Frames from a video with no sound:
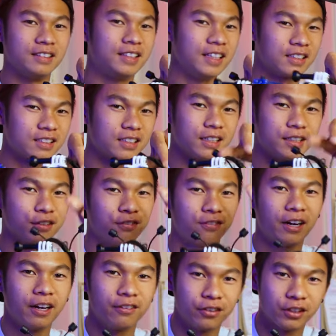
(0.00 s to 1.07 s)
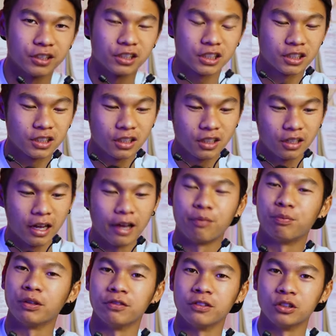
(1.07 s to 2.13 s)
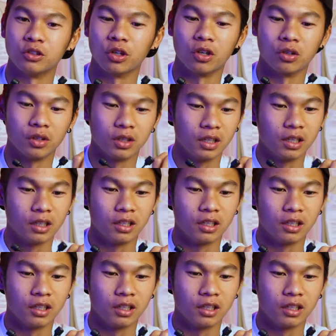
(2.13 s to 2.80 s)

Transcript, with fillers: This is a 5-inch FPV drone.